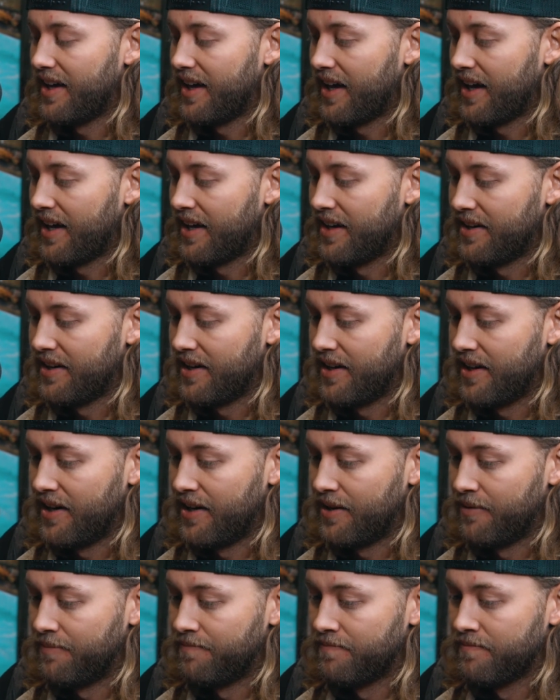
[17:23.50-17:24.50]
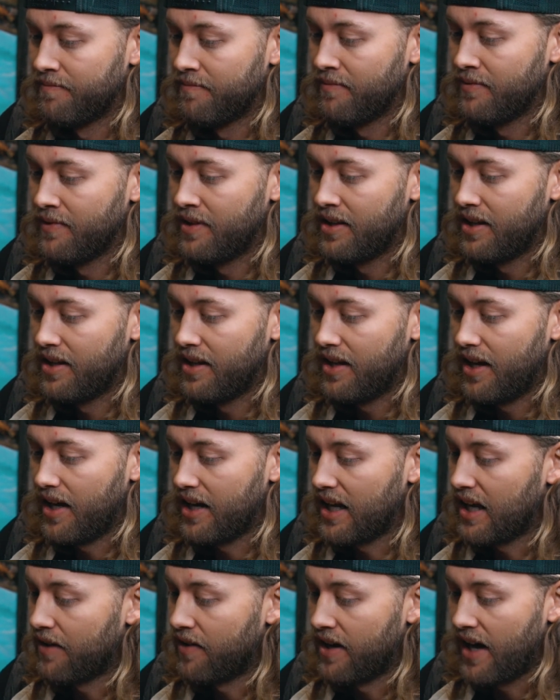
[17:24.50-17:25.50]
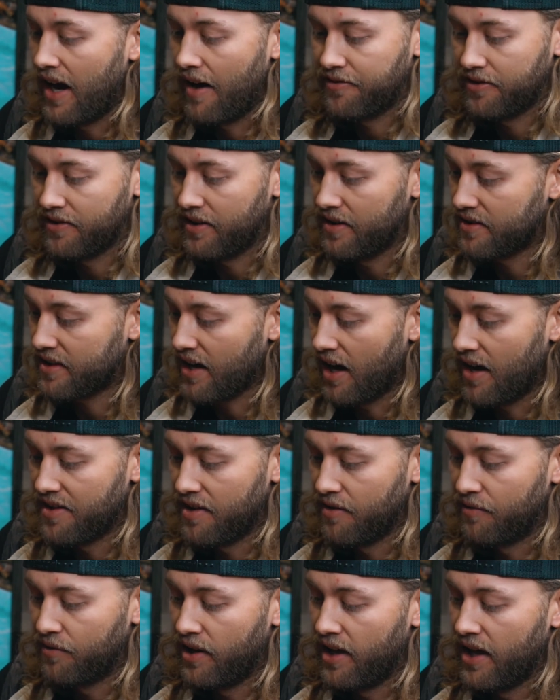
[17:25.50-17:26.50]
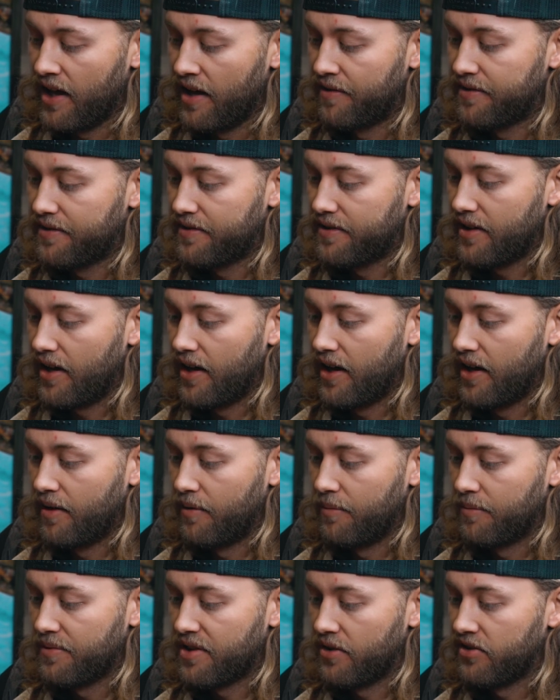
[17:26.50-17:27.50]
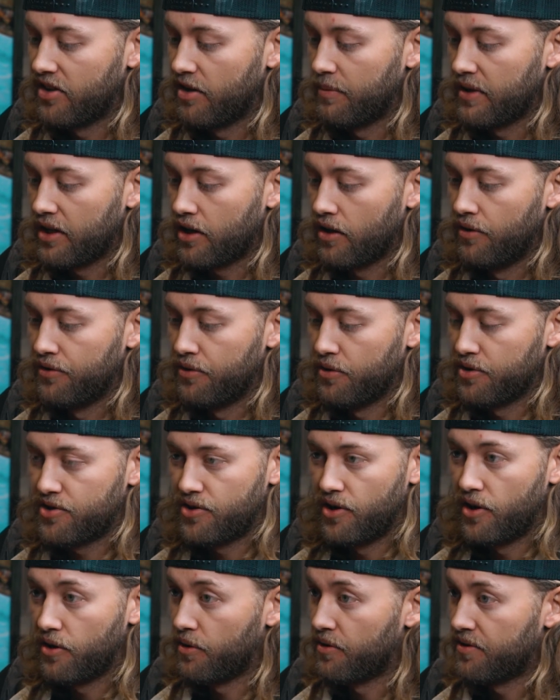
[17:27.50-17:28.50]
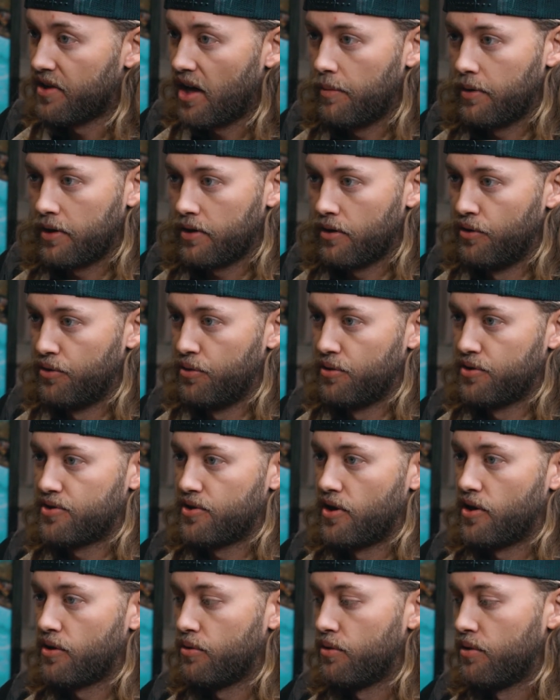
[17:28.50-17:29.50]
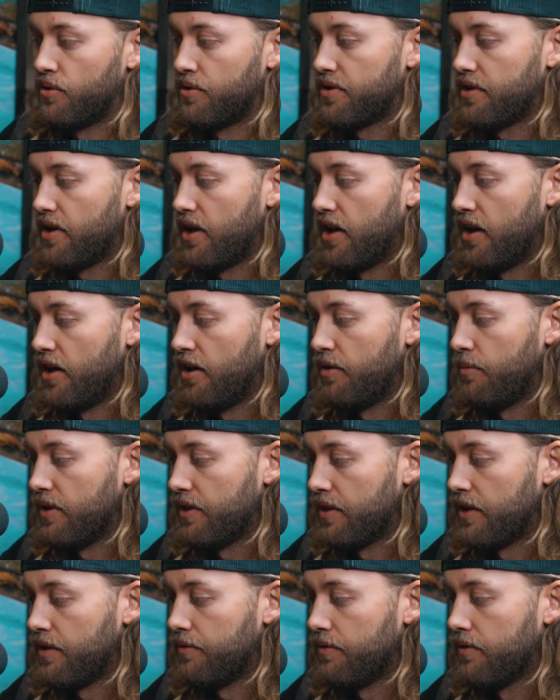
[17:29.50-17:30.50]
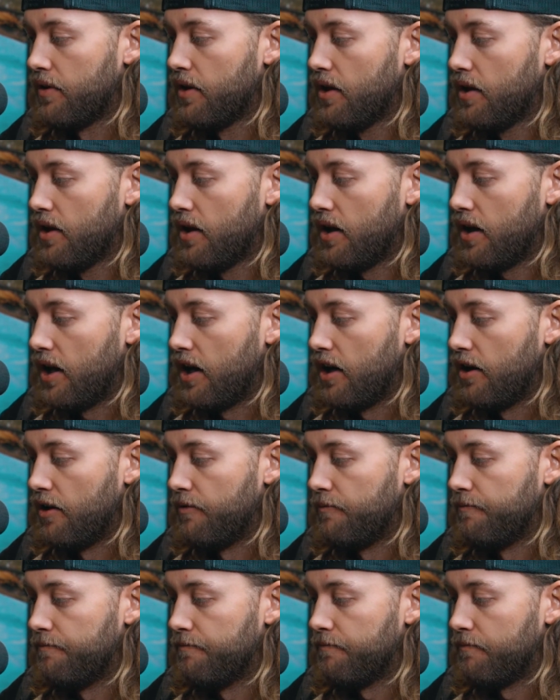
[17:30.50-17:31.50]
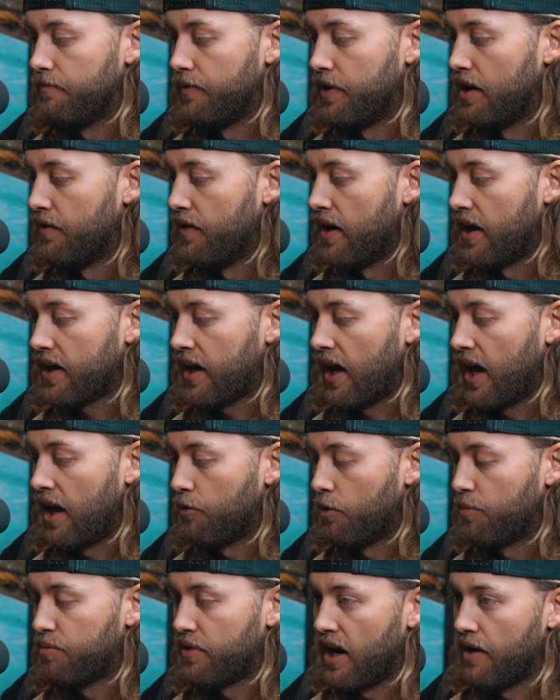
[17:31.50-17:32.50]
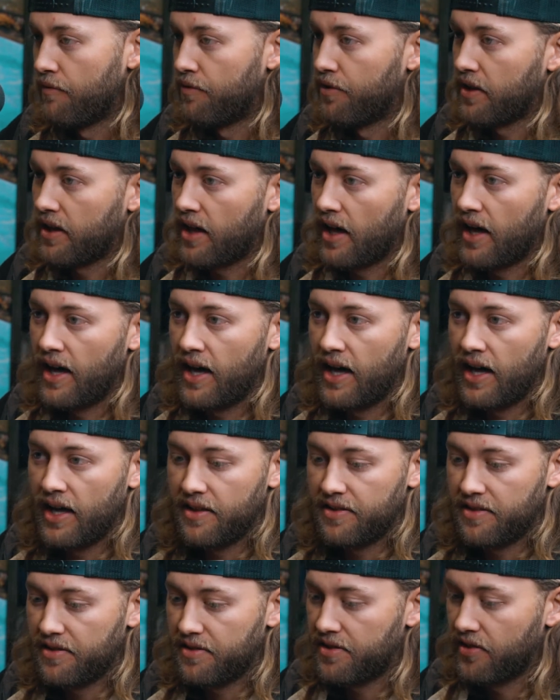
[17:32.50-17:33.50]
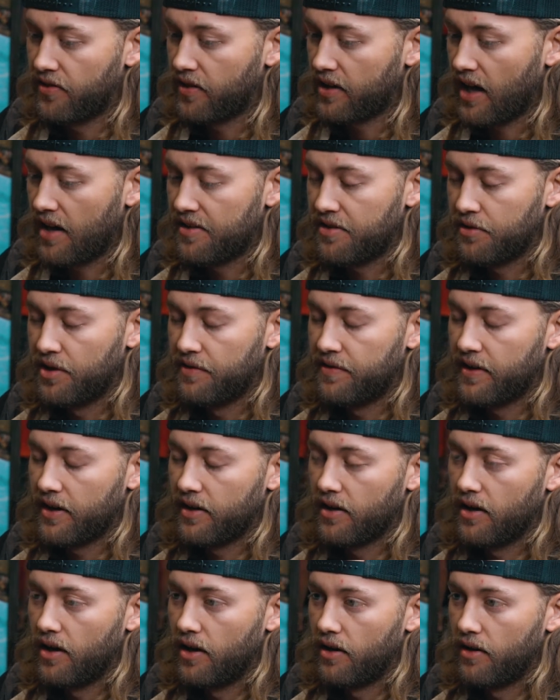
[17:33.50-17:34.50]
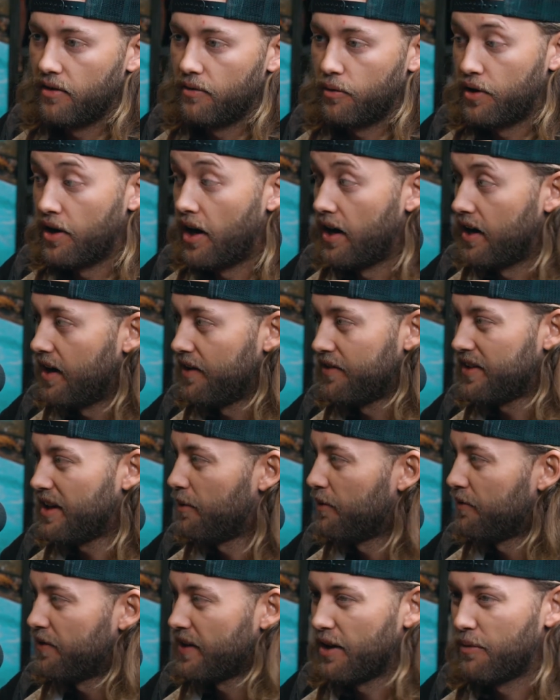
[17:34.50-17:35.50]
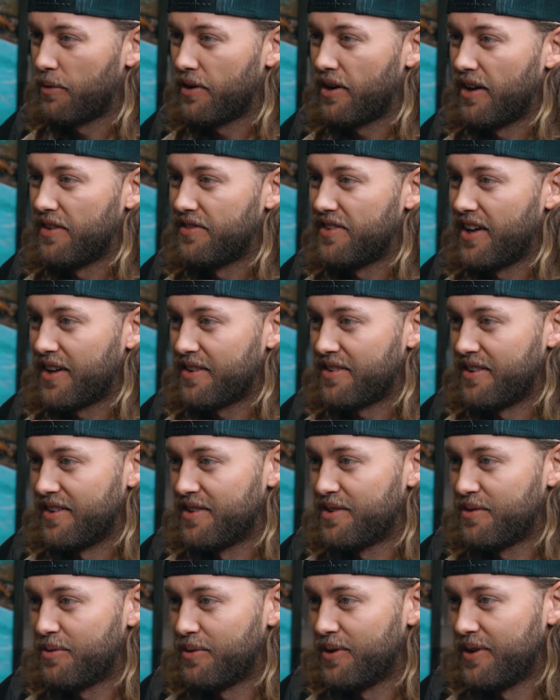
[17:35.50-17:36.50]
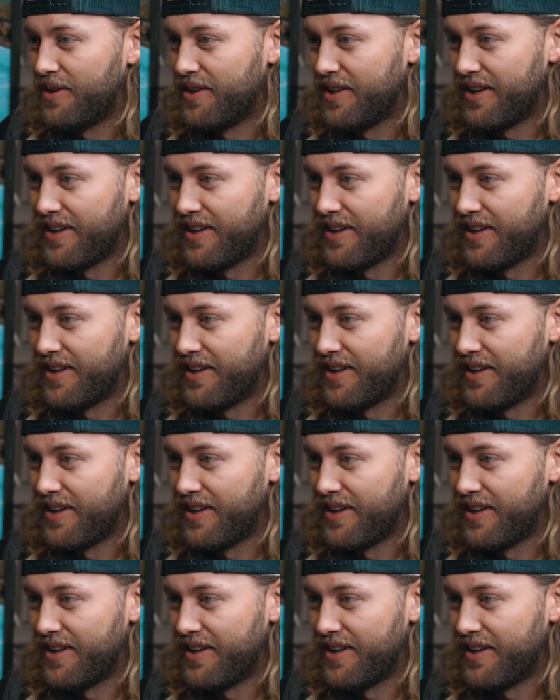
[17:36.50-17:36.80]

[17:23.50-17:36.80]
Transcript: And even after these guys have left, some of them have been going through struggles. I've been going through struggles. And then whenever I can, we're praying for the guys. And some of the guys who live here I keep on forgetting we're not in Texas. We're in